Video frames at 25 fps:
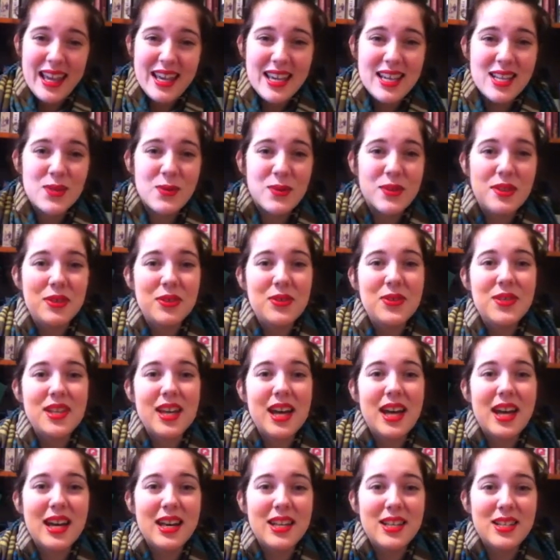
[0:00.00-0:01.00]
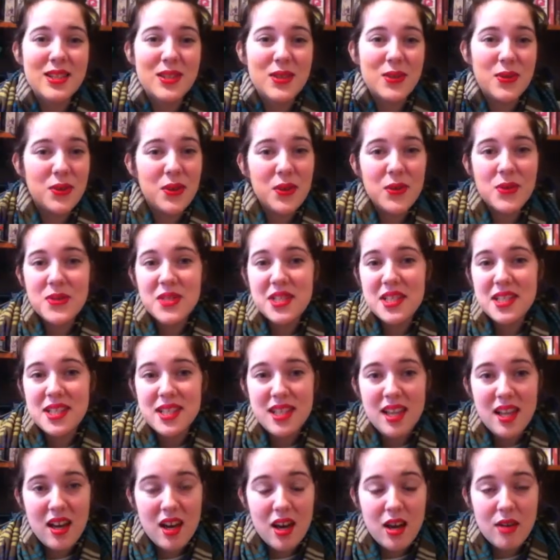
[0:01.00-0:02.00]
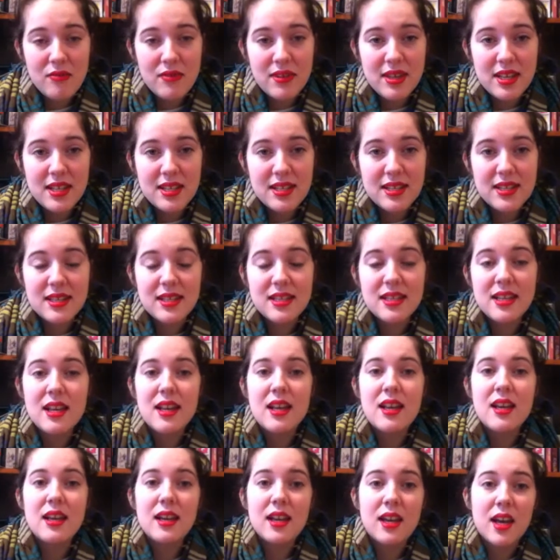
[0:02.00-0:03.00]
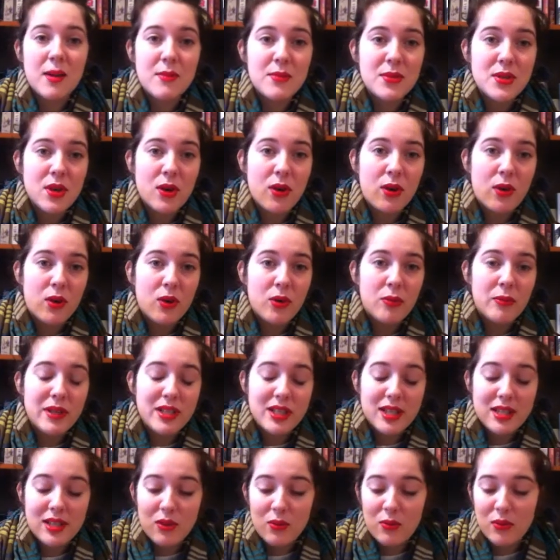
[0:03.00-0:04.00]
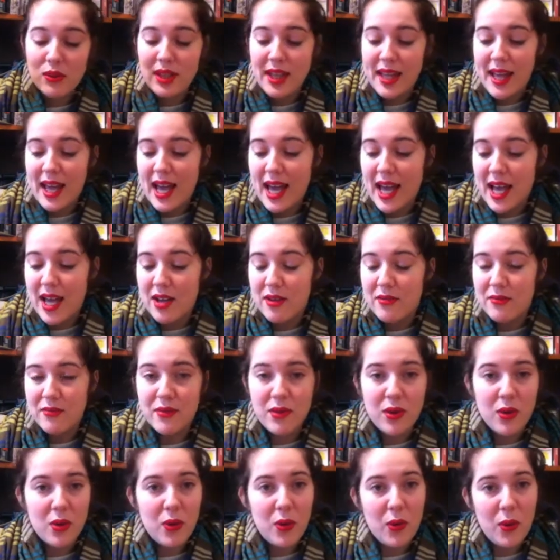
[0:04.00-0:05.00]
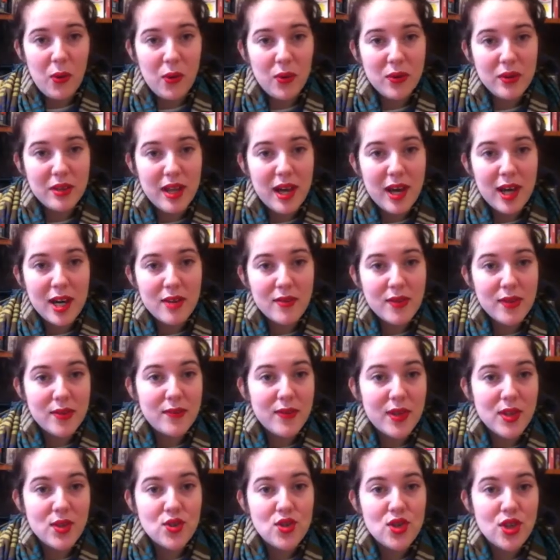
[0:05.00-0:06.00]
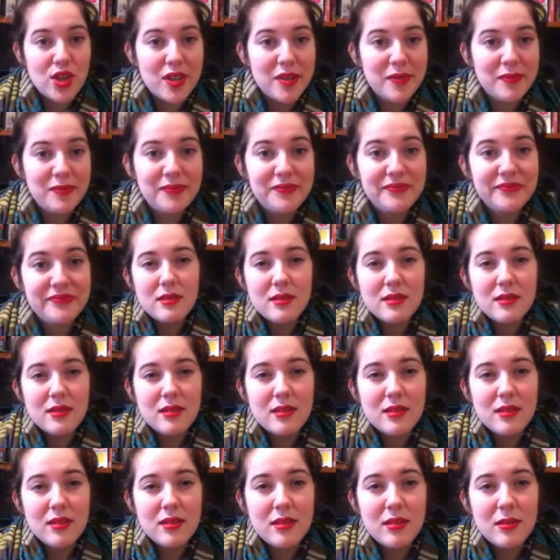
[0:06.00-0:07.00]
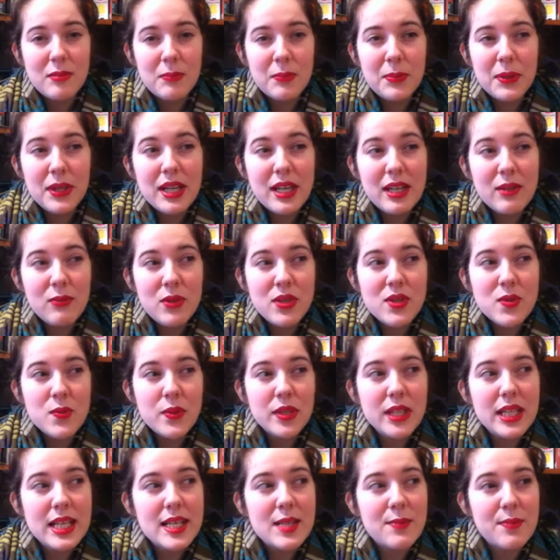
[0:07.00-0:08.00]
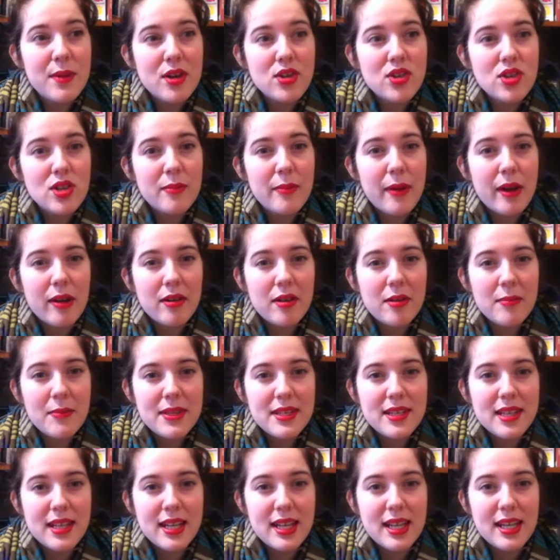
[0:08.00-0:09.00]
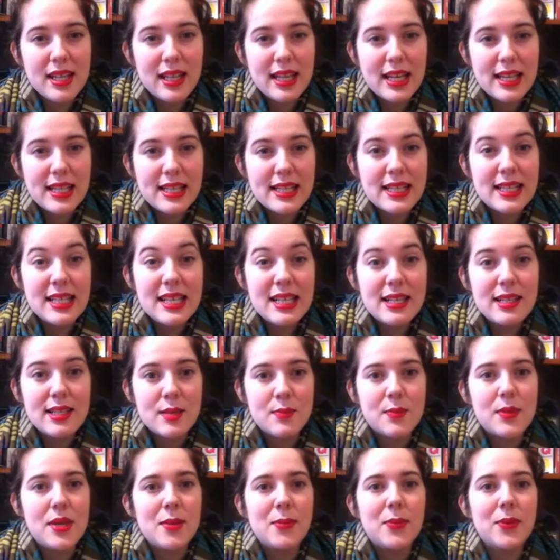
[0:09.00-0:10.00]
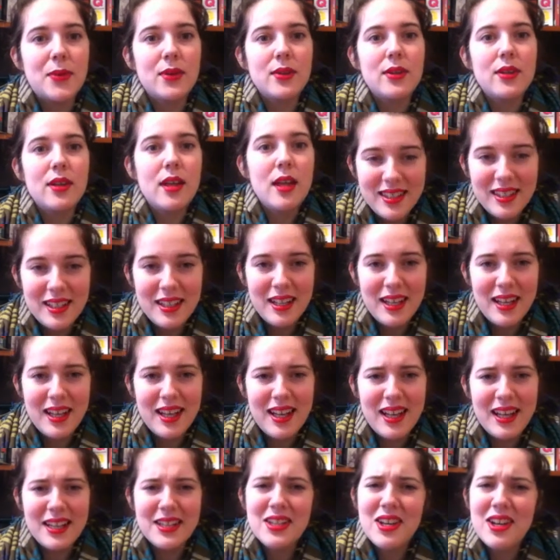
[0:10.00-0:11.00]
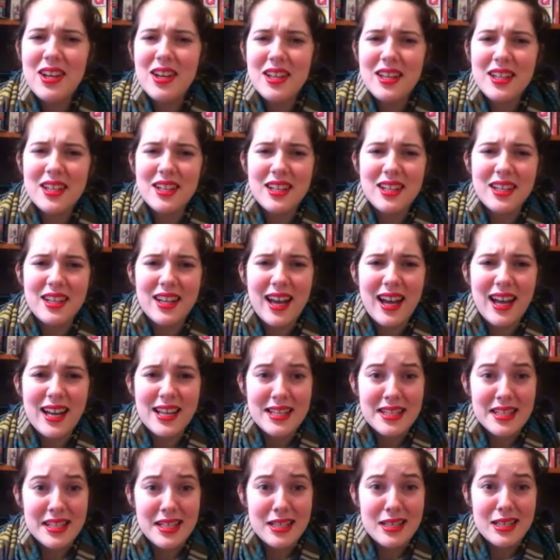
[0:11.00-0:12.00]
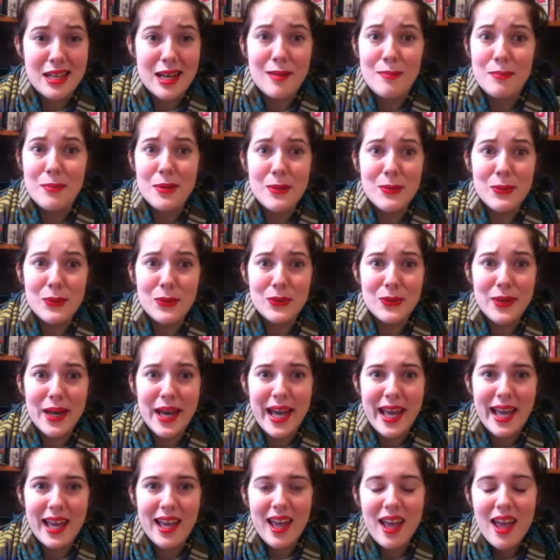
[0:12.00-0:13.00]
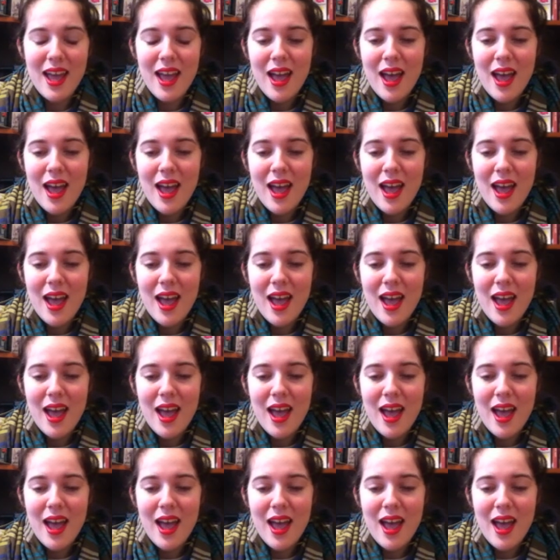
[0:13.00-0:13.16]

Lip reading: He's one of those guys who goes into the office, comes home, and doesn't really have a whole lot of adventure. But what's really special about him is that he sees people, and not in an I see dead people way.